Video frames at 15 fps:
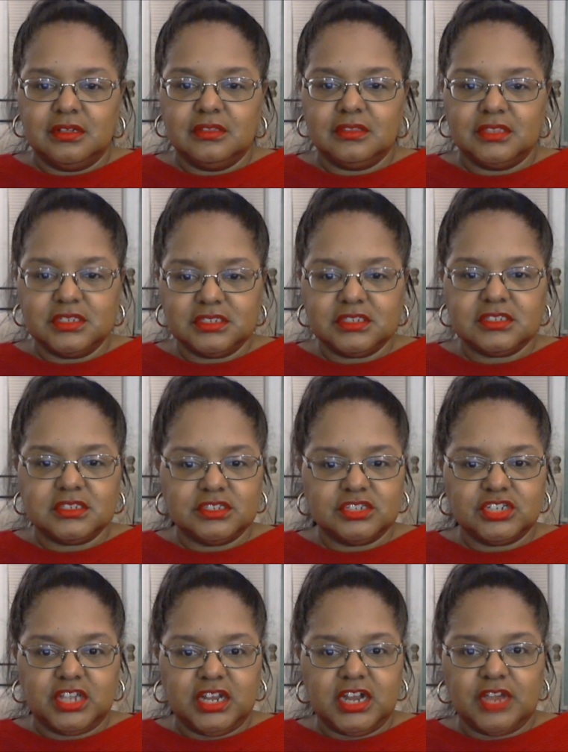This is a
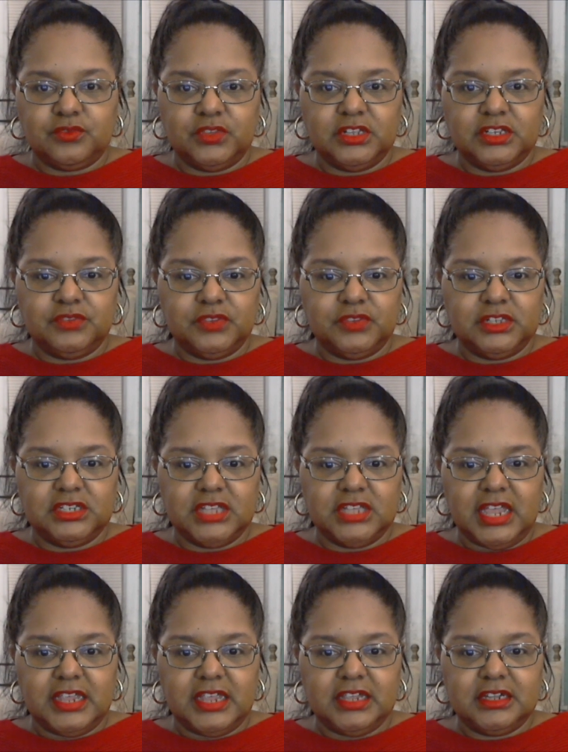shade I really, really
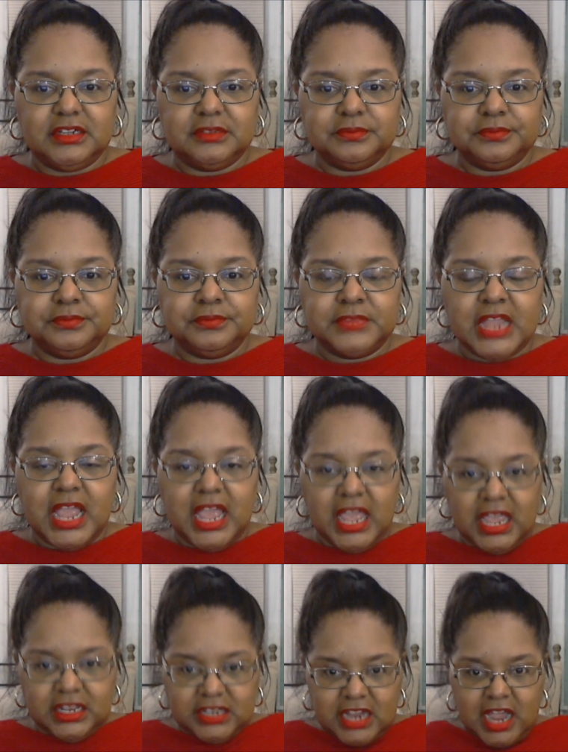like.
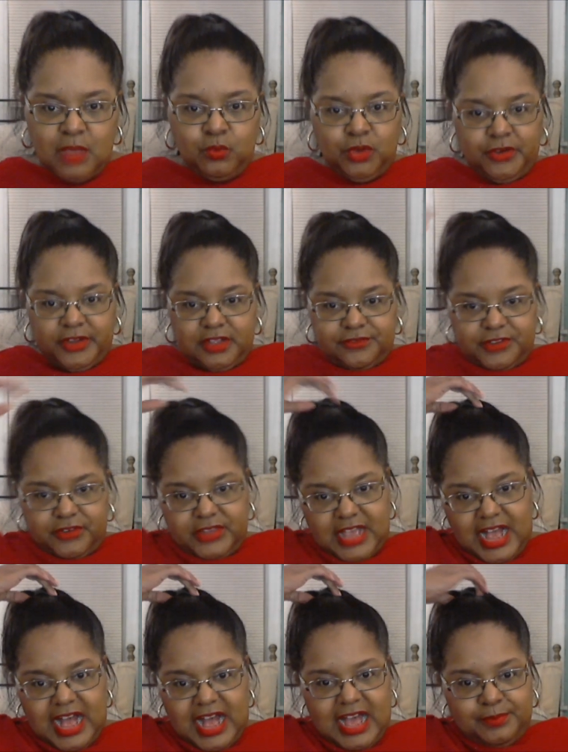And yeah, I'm wearing a very
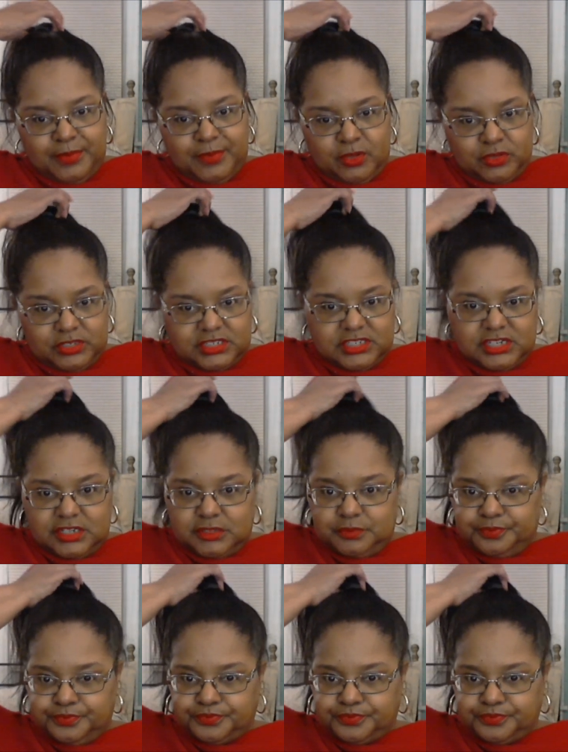high ponytail.